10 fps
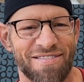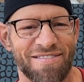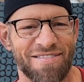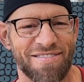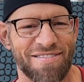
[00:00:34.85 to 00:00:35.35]

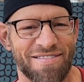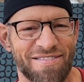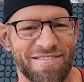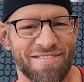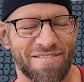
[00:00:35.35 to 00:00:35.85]

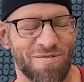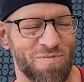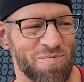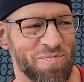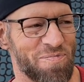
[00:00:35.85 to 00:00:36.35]
And you
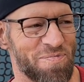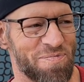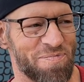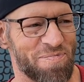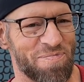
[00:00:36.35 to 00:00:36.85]
kind of
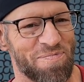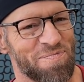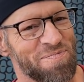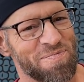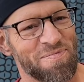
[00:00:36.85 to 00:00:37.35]
disappeared off the
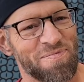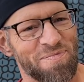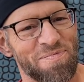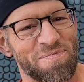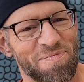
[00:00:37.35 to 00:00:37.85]
landscape
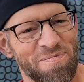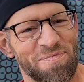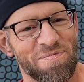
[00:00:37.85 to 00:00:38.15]
of bodybuilding.